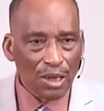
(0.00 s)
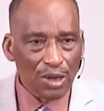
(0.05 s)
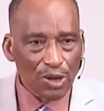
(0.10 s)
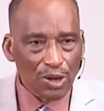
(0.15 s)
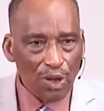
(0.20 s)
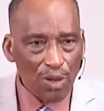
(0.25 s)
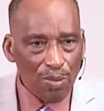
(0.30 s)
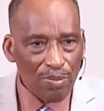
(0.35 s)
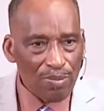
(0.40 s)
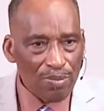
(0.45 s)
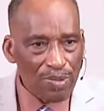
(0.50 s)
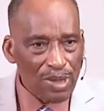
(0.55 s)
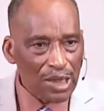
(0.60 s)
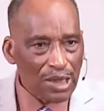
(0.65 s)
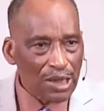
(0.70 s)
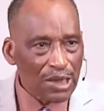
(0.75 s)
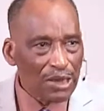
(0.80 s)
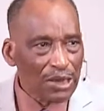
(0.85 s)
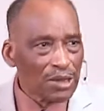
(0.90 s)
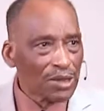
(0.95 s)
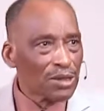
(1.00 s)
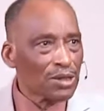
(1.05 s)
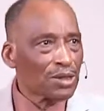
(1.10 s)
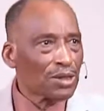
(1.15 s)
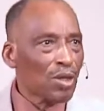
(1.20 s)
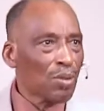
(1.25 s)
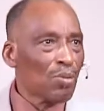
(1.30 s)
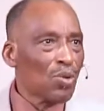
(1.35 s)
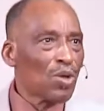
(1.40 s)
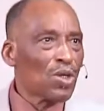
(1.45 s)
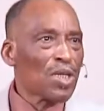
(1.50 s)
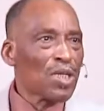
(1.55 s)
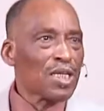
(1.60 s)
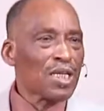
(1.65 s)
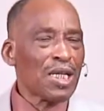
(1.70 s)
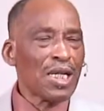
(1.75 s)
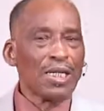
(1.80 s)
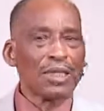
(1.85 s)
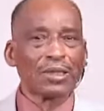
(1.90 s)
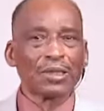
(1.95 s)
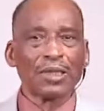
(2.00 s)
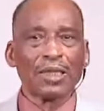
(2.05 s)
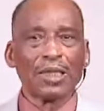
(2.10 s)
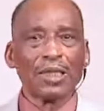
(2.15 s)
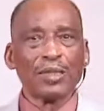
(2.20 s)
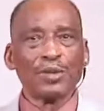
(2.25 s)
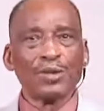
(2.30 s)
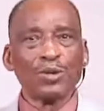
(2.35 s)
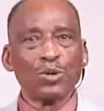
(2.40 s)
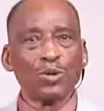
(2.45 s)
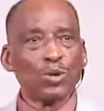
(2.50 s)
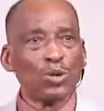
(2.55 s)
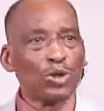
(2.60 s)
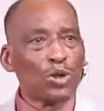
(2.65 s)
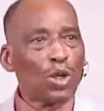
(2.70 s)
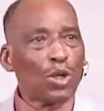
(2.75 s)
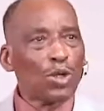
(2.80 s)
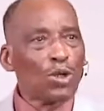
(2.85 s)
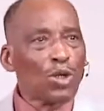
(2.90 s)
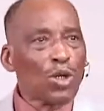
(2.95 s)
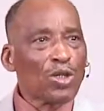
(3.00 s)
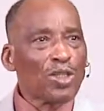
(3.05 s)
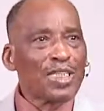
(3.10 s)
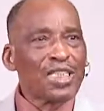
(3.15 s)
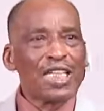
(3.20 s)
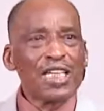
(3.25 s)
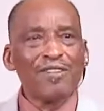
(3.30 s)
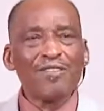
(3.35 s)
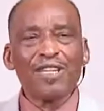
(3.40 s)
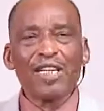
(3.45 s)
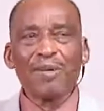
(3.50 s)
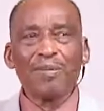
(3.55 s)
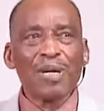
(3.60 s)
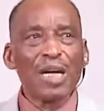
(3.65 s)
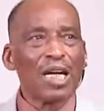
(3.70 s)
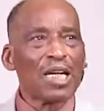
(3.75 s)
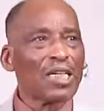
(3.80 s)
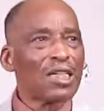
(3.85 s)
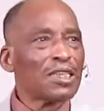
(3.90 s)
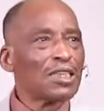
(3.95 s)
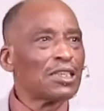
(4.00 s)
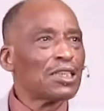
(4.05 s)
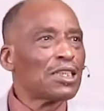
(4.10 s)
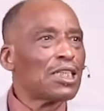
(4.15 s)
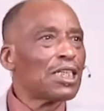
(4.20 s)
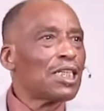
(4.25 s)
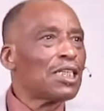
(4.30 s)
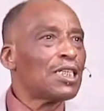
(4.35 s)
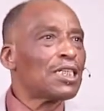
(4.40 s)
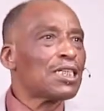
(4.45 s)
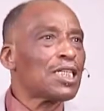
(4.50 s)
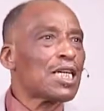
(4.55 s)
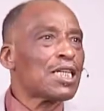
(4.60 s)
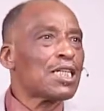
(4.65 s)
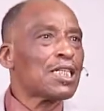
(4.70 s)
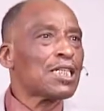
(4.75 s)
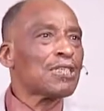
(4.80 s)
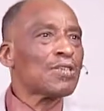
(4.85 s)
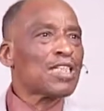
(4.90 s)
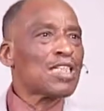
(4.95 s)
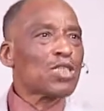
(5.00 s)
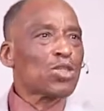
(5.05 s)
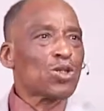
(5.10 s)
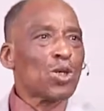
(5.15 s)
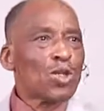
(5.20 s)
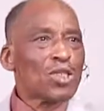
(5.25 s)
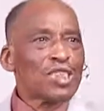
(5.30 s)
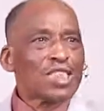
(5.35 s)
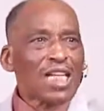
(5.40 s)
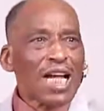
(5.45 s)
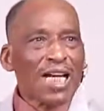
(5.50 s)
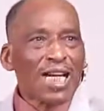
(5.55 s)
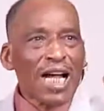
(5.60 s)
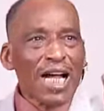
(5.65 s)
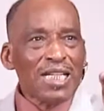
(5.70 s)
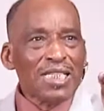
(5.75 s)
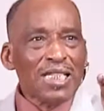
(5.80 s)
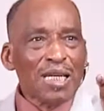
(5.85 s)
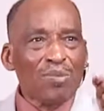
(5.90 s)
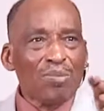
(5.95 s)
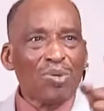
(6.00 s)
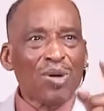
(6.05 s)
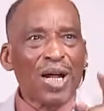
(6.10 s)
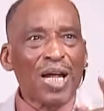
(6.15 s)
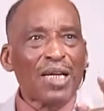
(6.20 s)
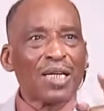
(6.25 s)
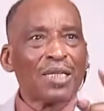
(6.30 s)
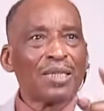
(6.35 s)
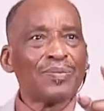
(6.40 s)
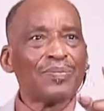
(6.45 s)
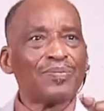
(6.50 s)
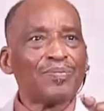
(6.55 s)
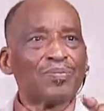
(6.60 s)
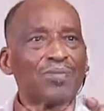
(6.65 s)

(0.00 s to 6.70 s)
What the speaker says: some other things, you do not give him a... He said, son shall ask a bread